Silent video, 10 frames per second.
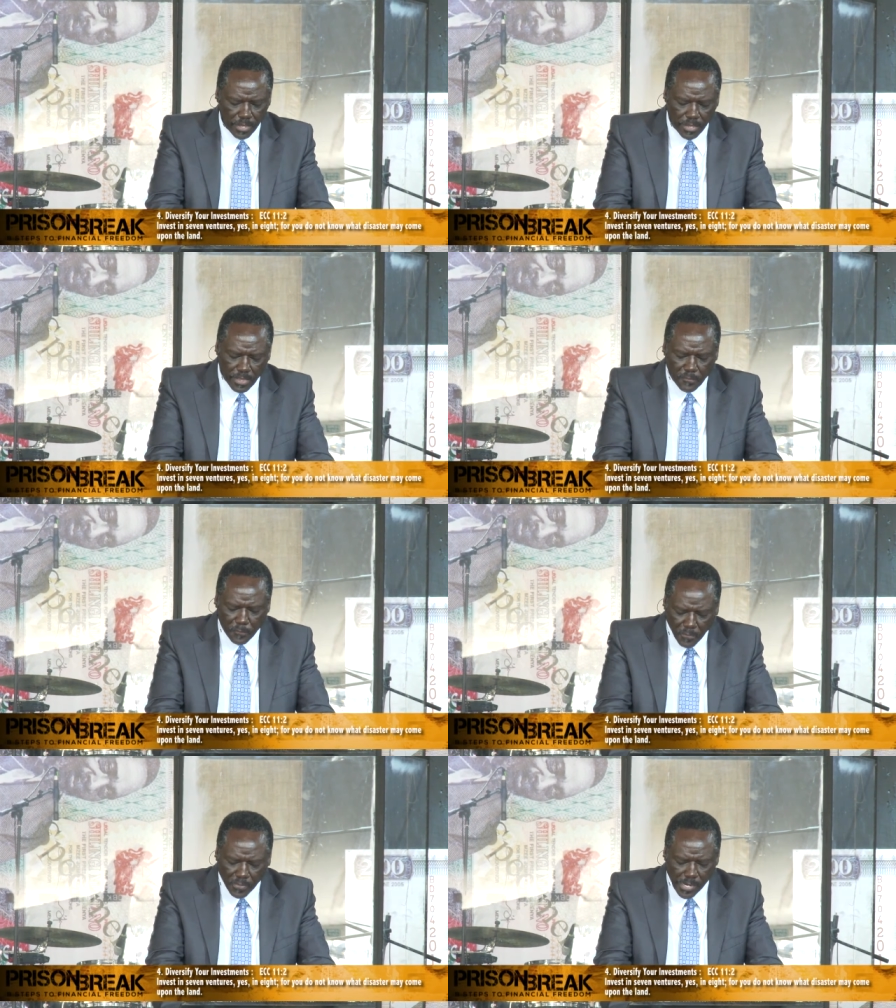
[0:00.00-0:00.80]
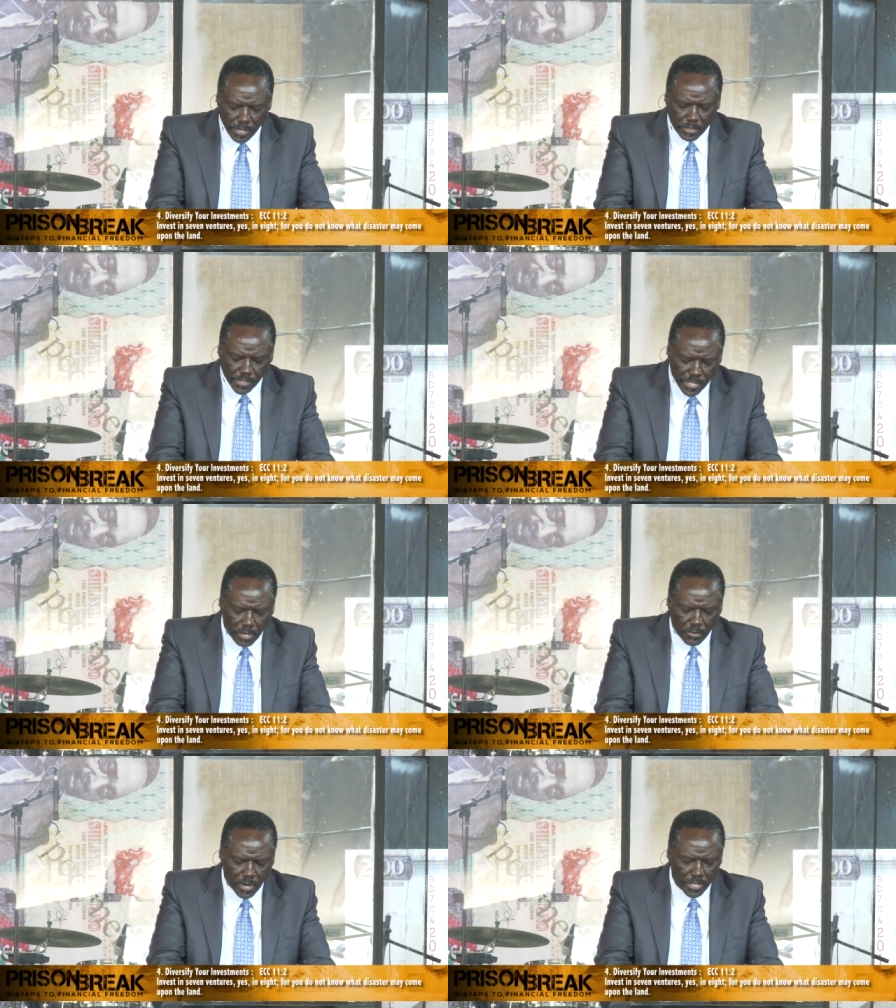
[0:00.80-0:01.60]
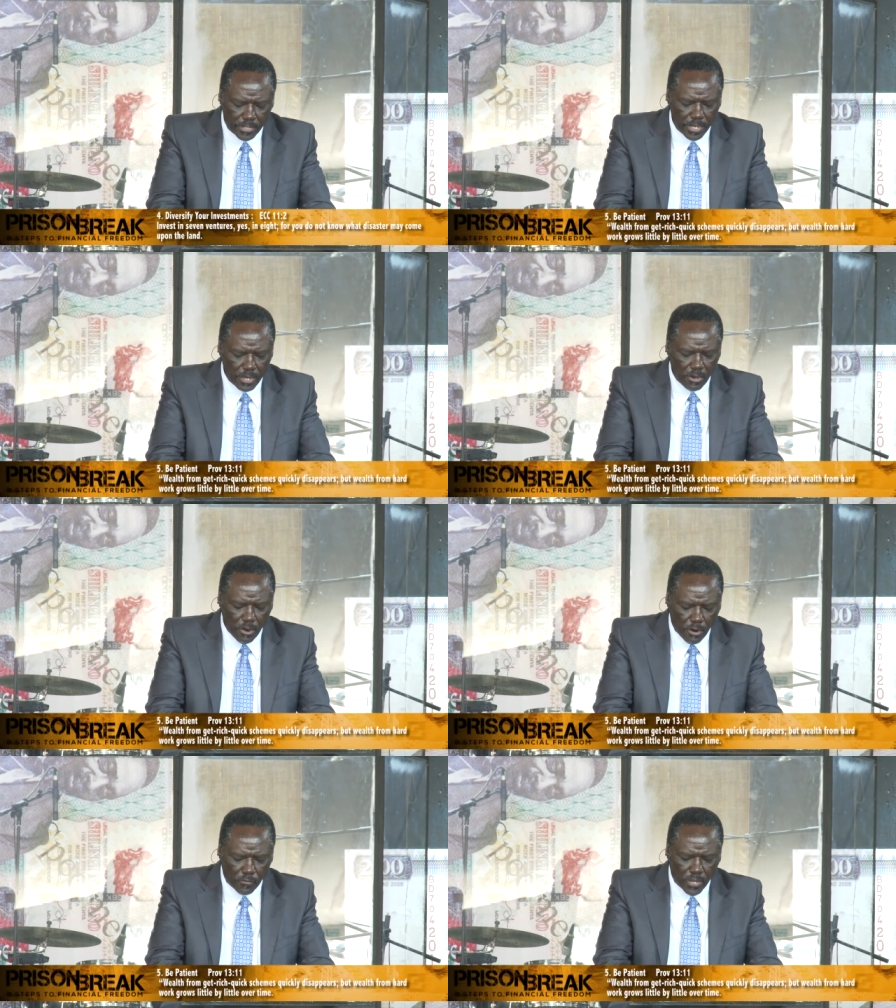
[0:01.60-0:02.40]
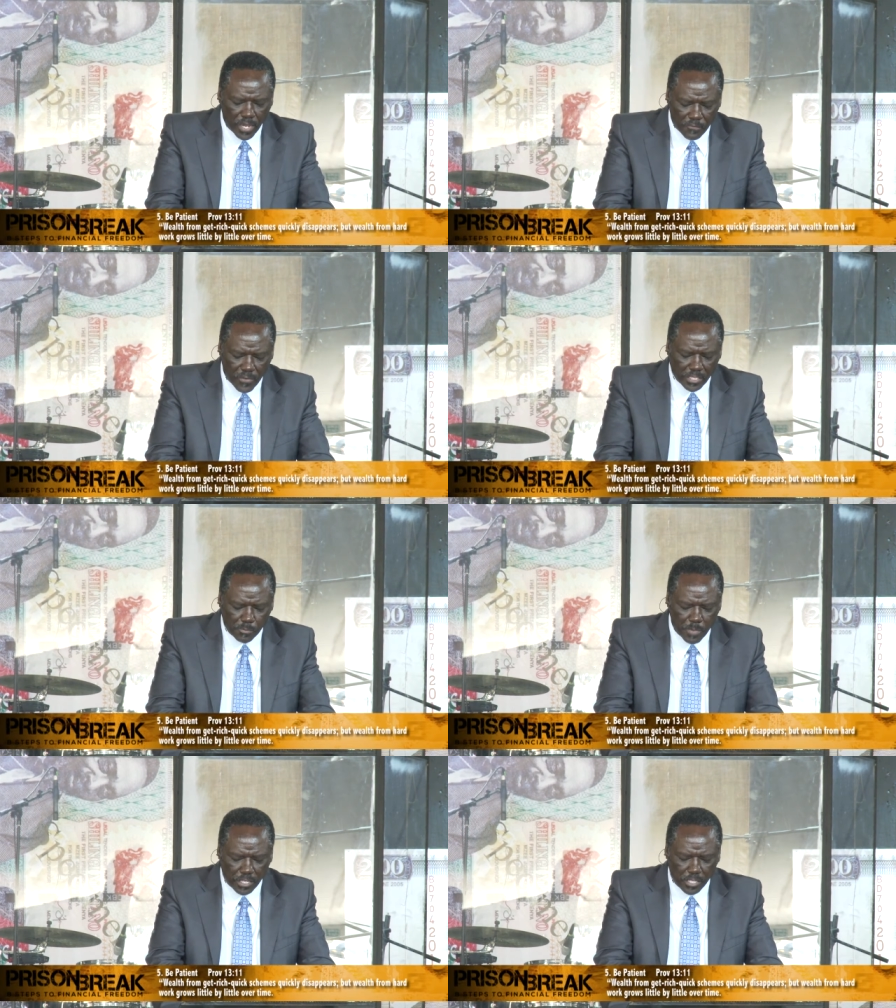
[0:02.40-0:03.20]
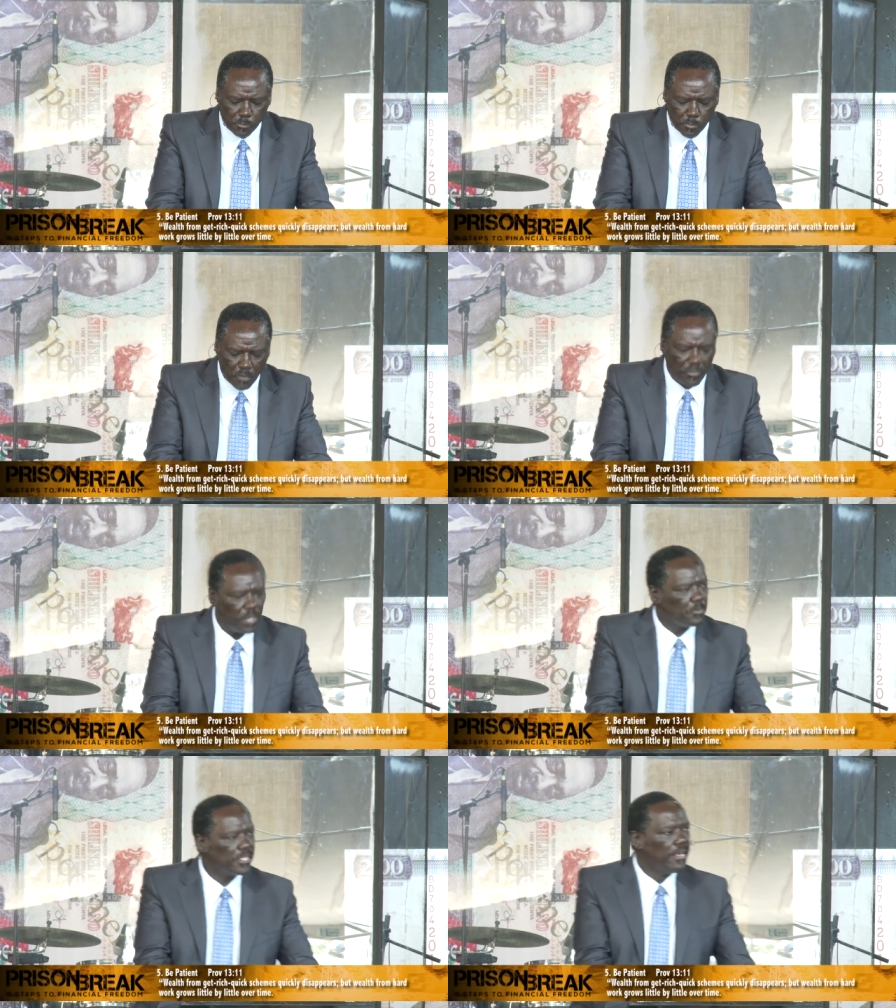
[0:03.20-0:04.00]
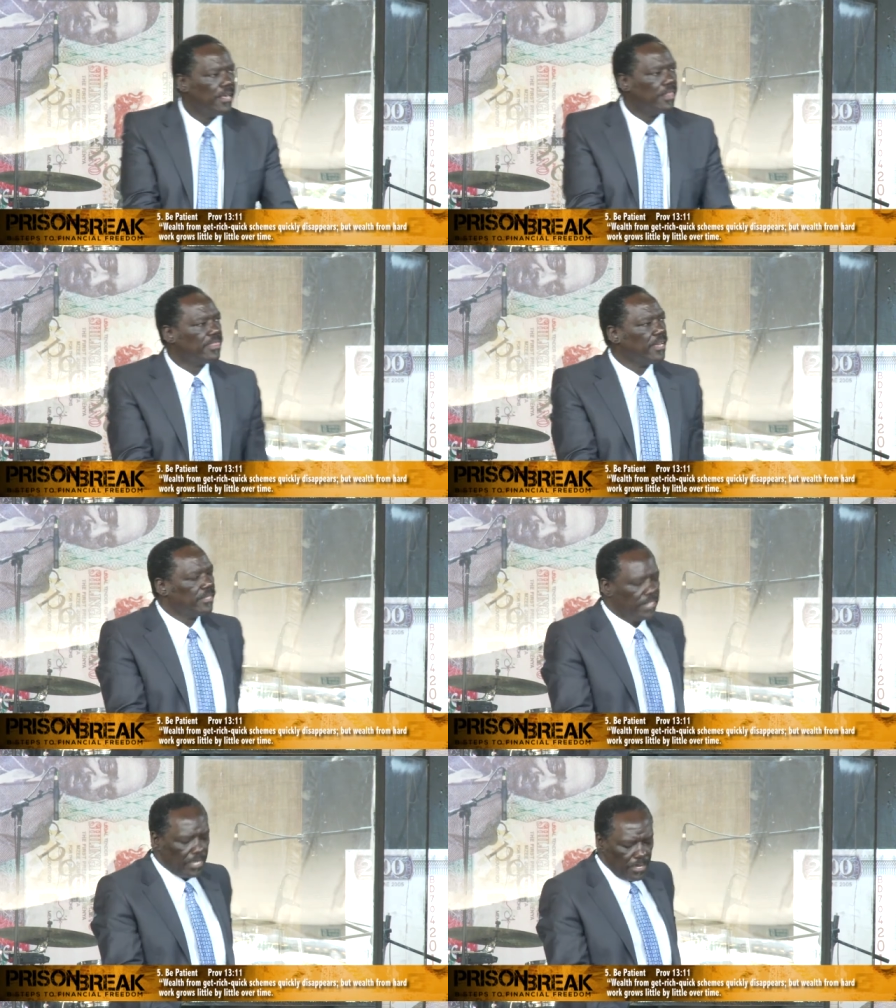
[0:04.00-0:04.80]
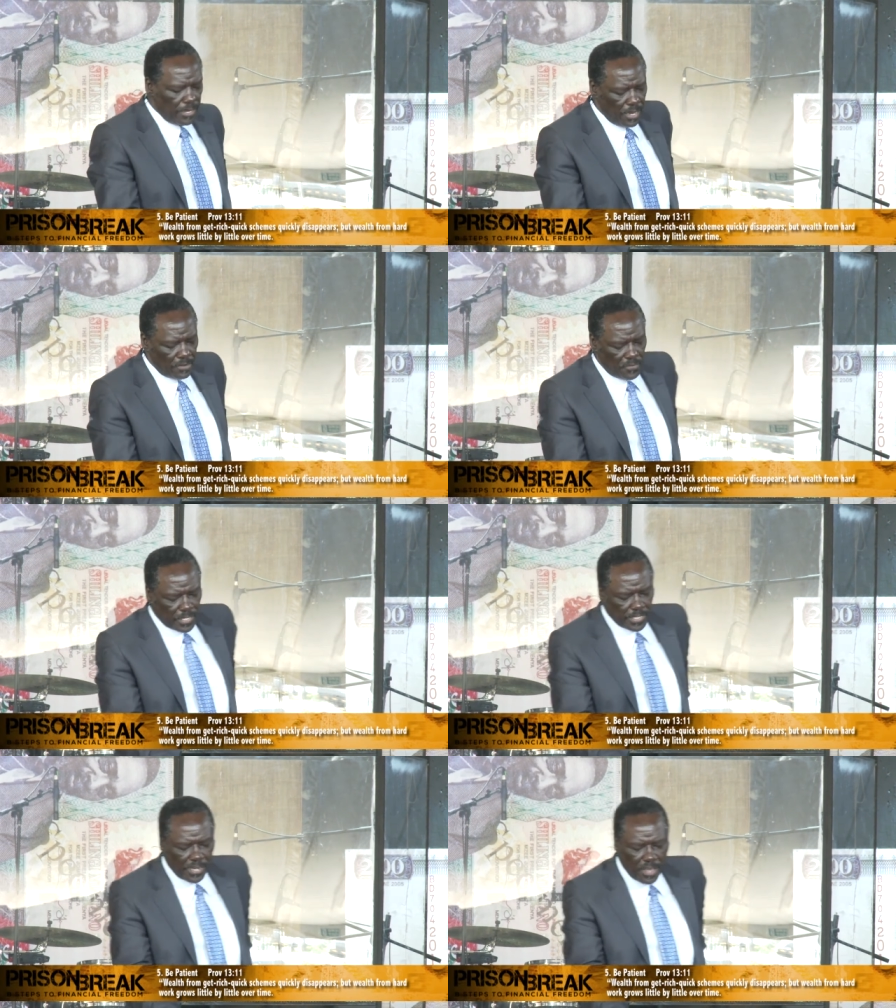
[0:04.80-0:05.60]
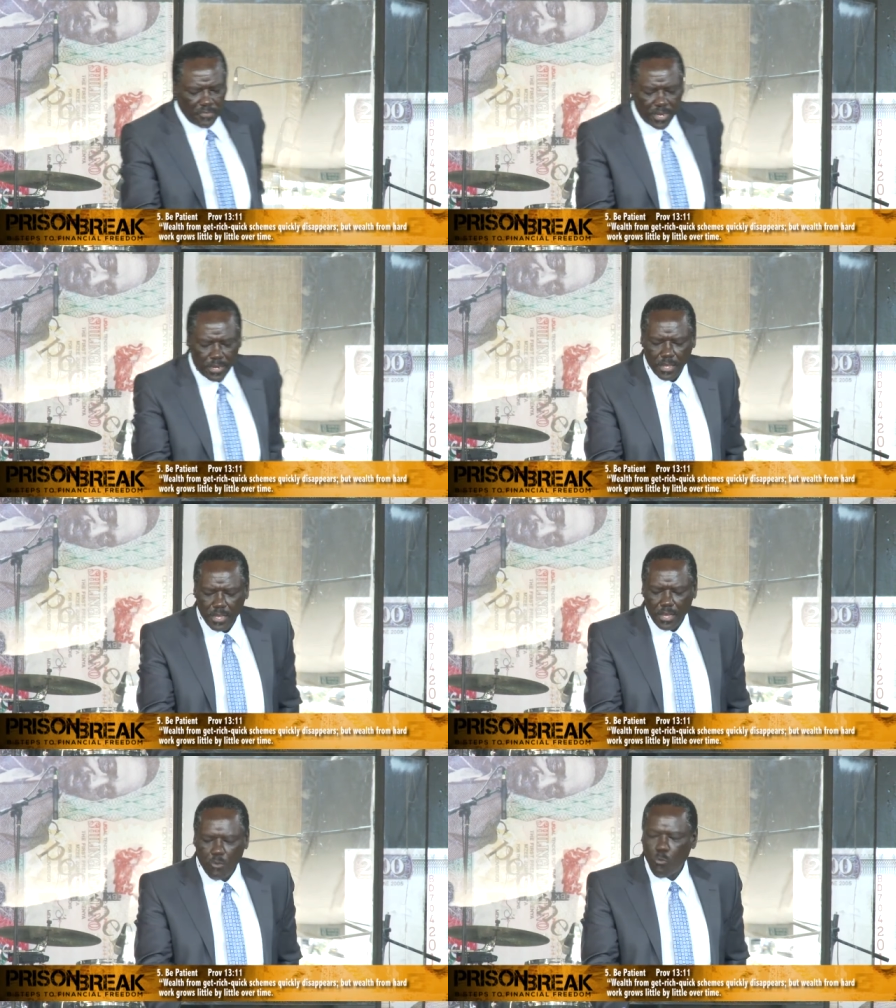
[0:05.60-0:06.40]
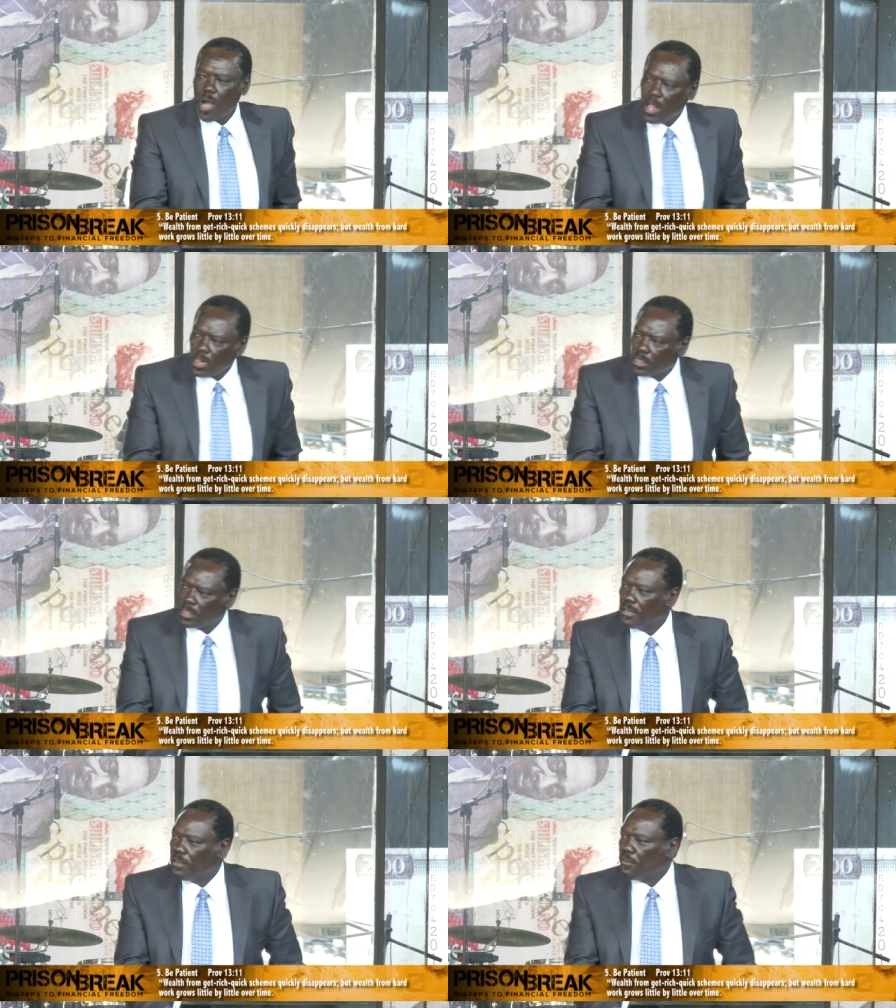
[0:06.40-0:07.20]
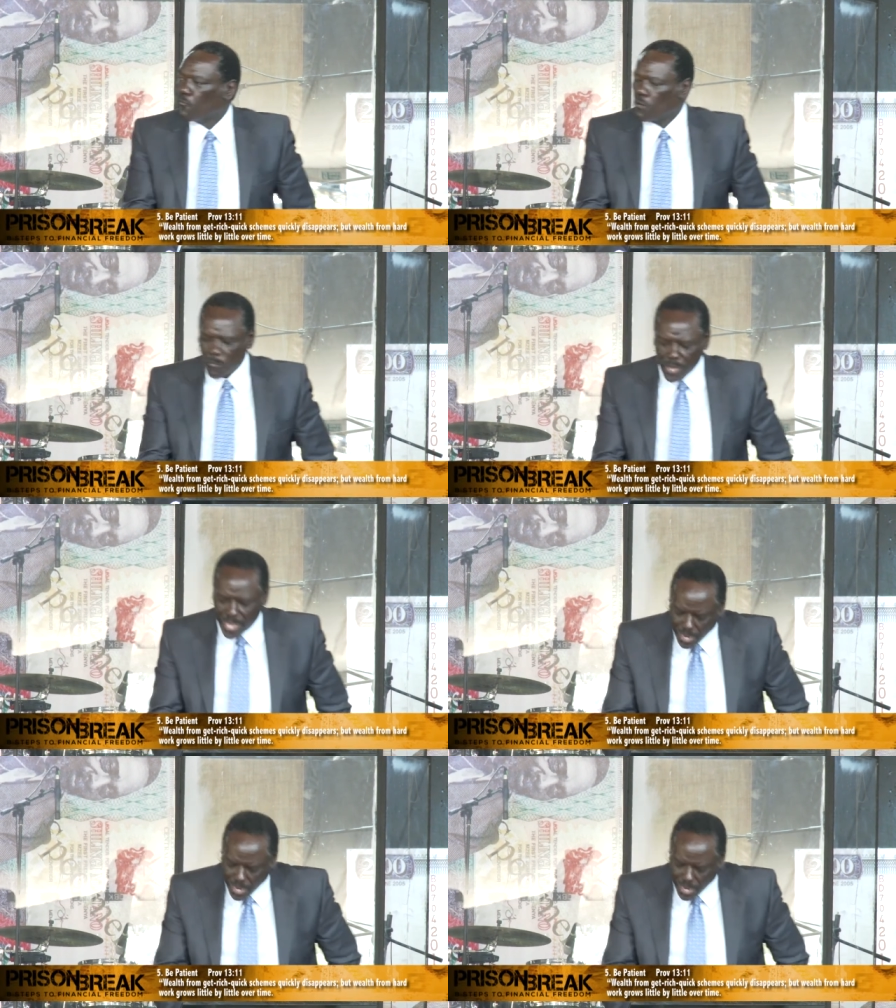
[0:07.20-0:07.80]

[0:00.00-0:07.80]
And then the 5th little secret of investment is Proverbs 13 and verse 11. Wealth from